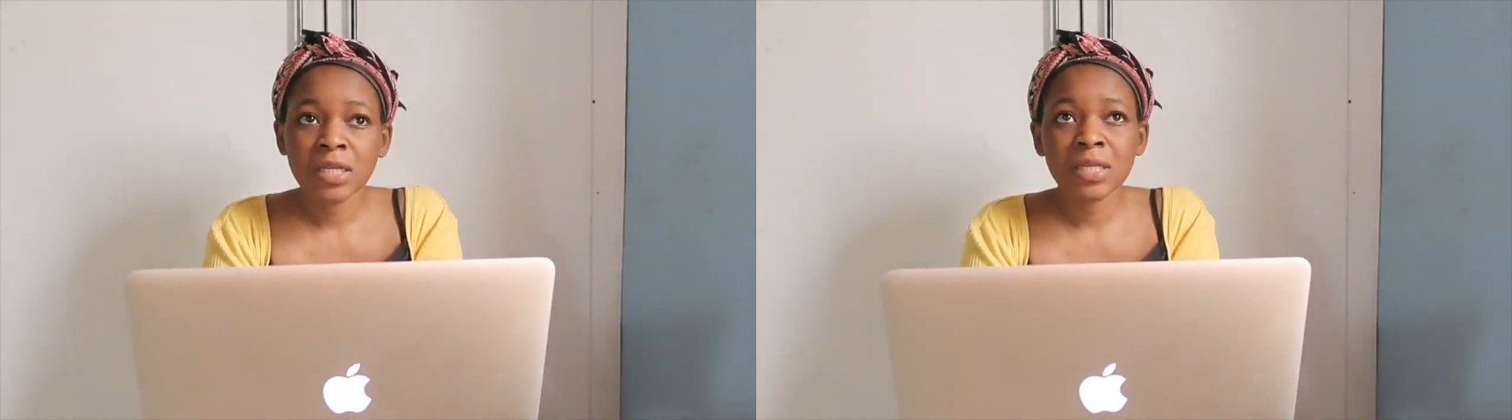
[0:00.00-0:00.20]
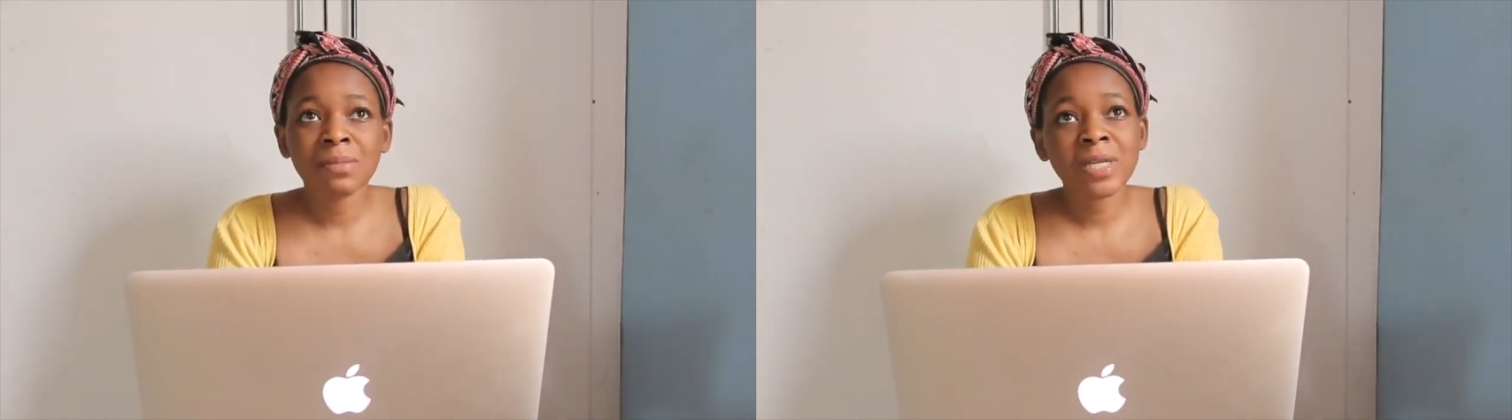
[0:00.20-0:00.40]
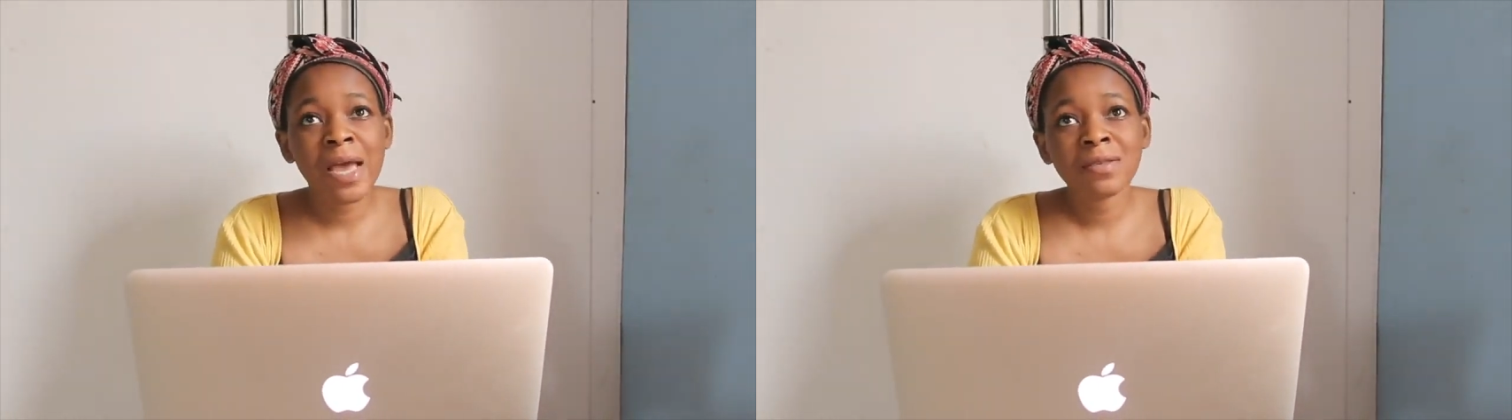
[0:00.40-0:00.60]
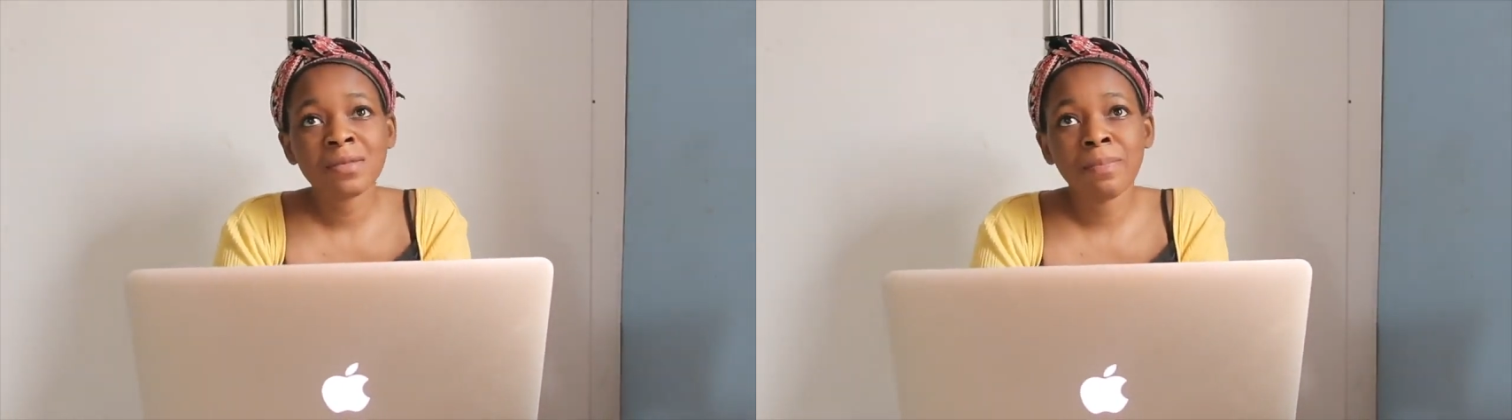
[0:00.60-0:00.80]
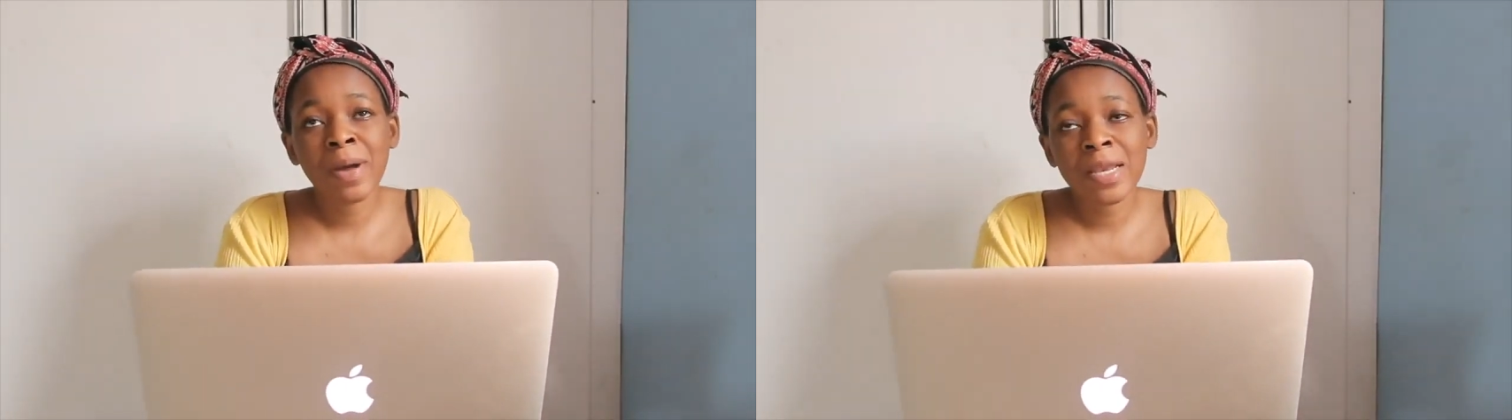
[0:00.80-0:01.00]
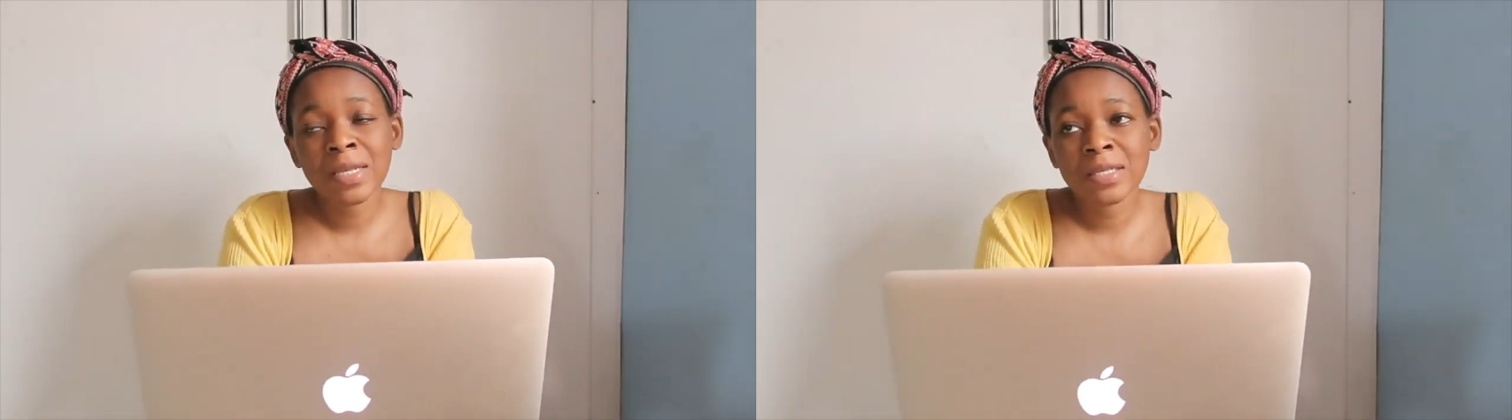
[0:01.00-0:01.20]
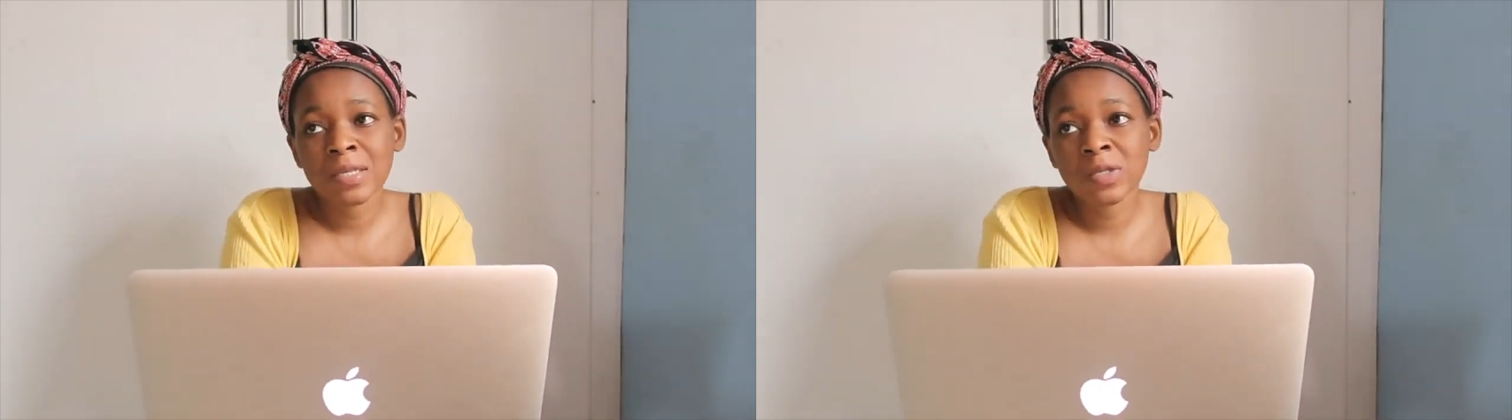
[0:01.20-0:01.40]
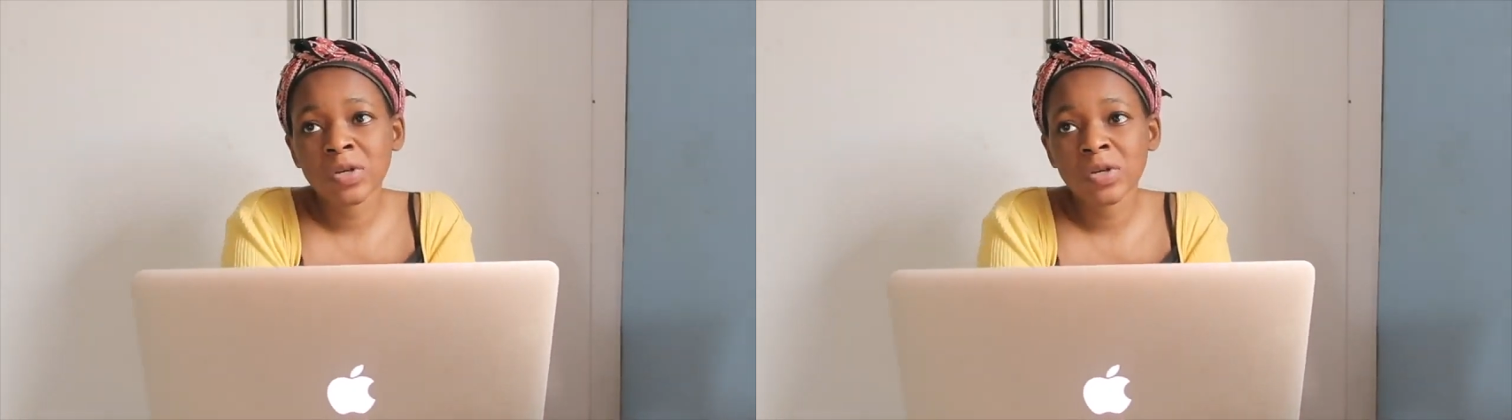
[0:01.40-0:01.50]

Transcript: Sometimes balance is